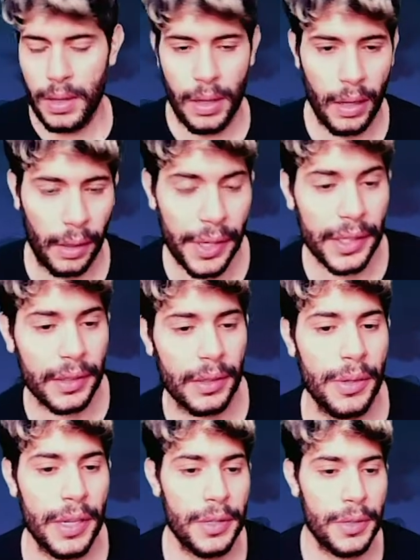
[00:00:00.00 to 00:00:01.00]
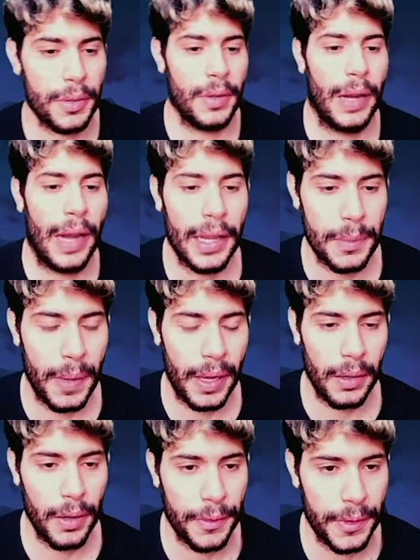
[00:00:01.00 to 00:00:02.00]
All right, going into the last
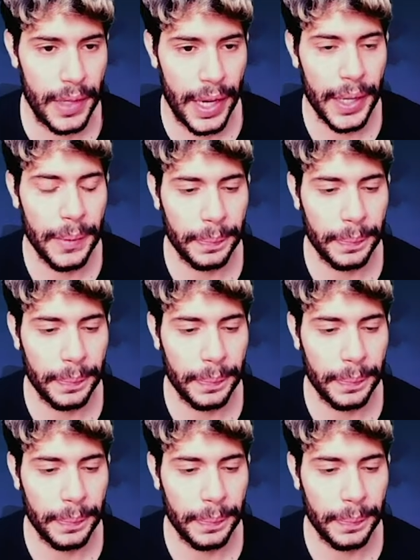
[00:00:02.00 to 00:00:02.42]
battle of the day.